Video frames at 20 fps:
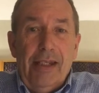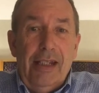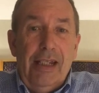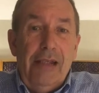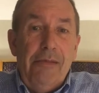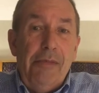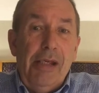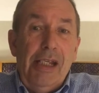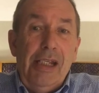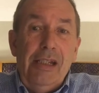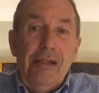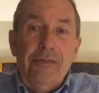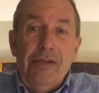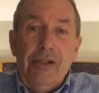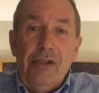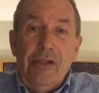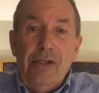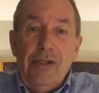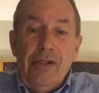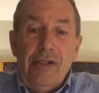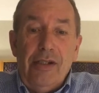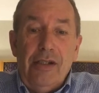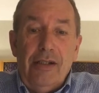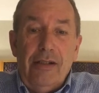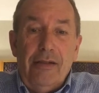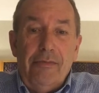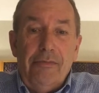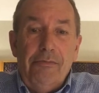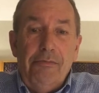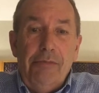He may even just
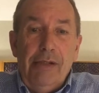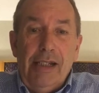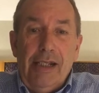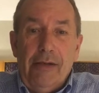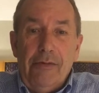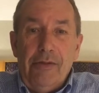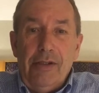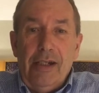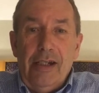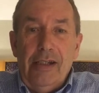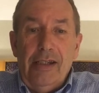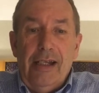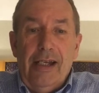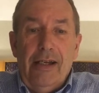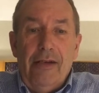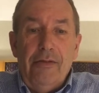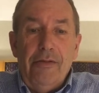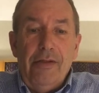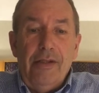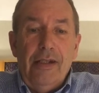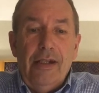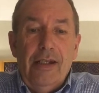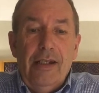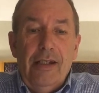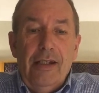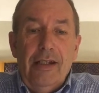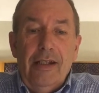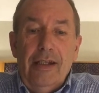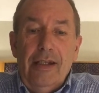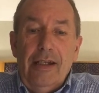be outside the house.
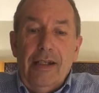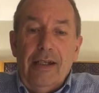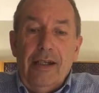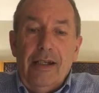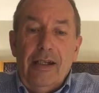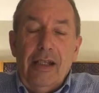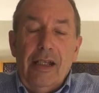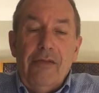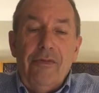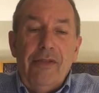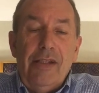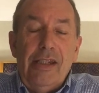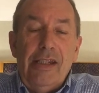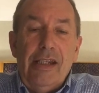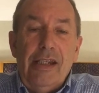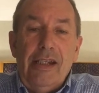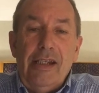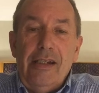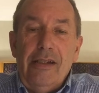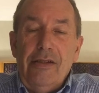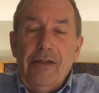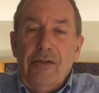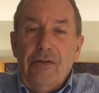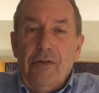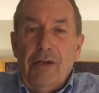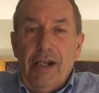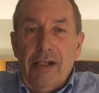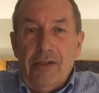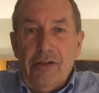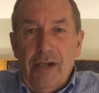If it's a
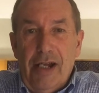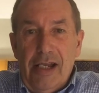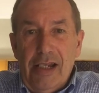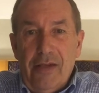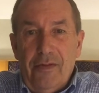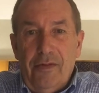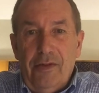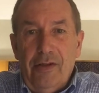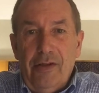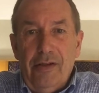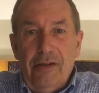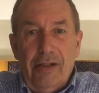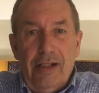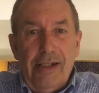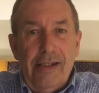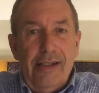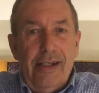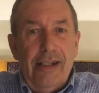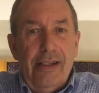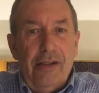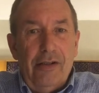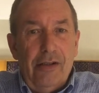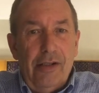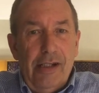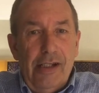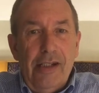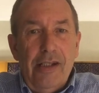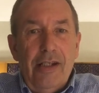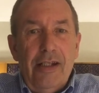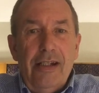direct transfer, let's say they're
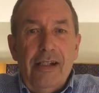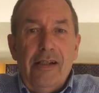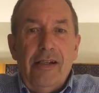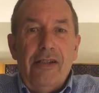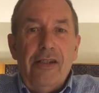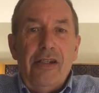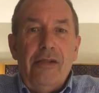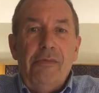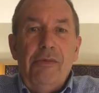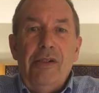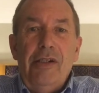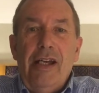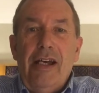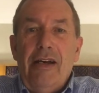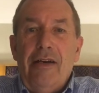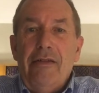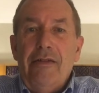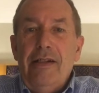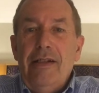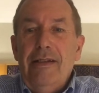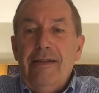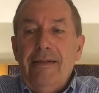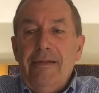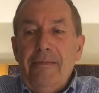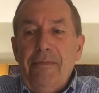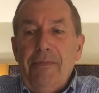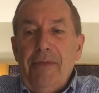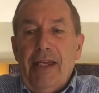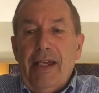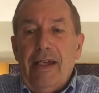an Eastlink customer now,
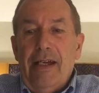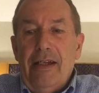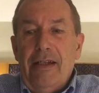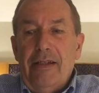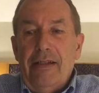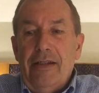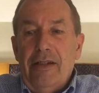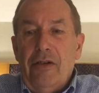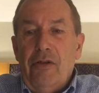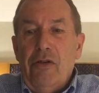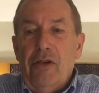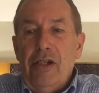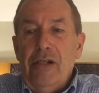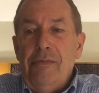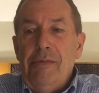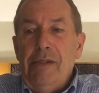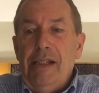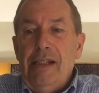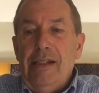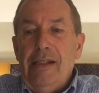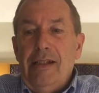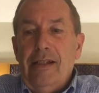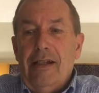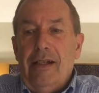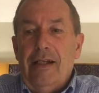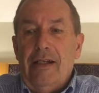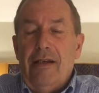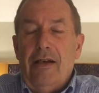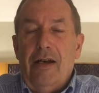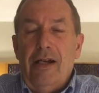they're going to be
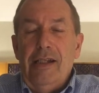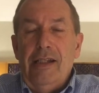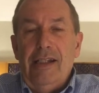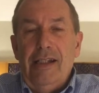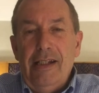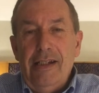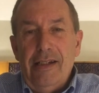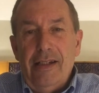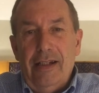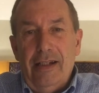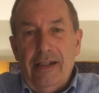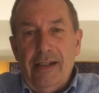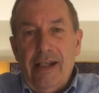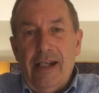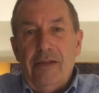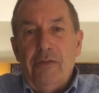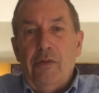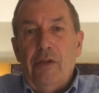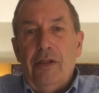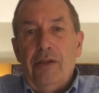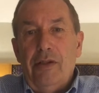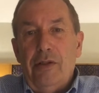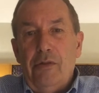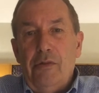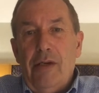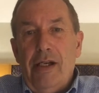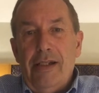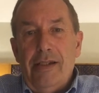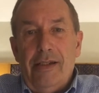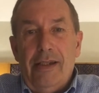on the Eastlink network
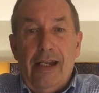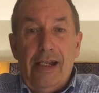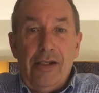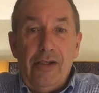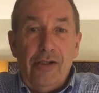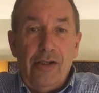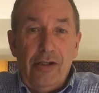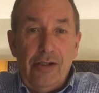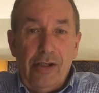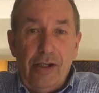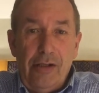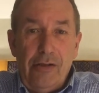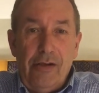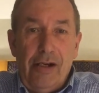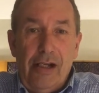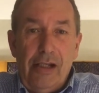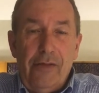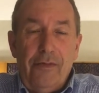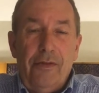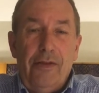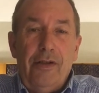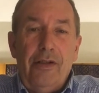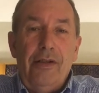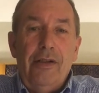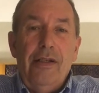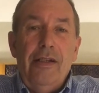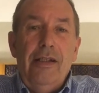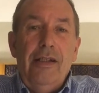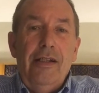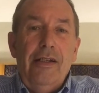through us. That's just a
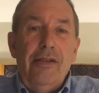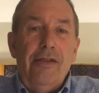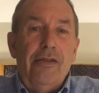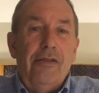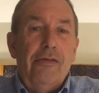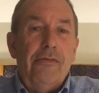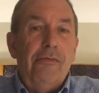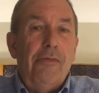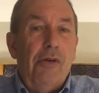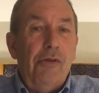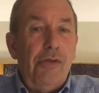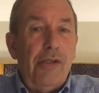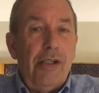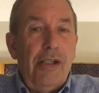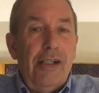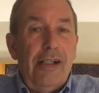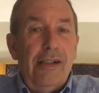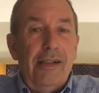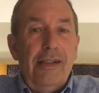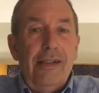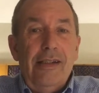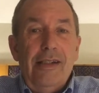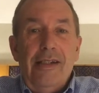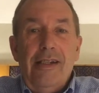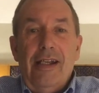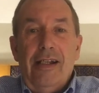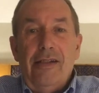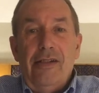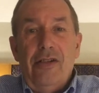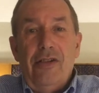transfer, so most likely the
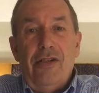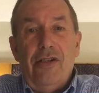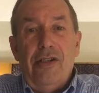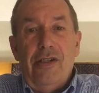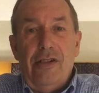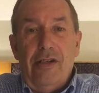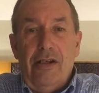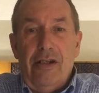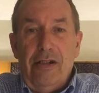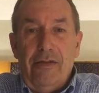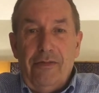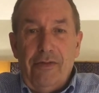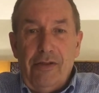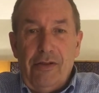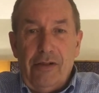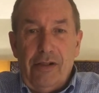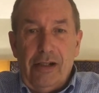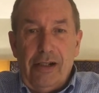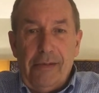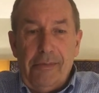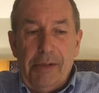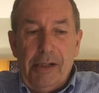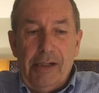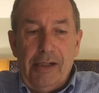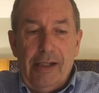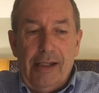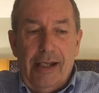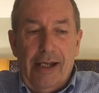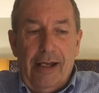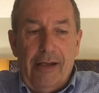technician's not even going to come
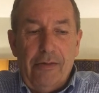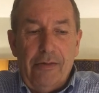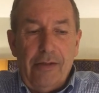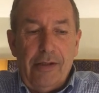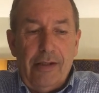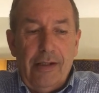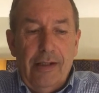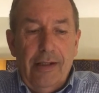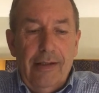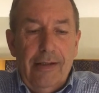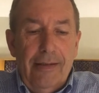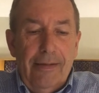into the house.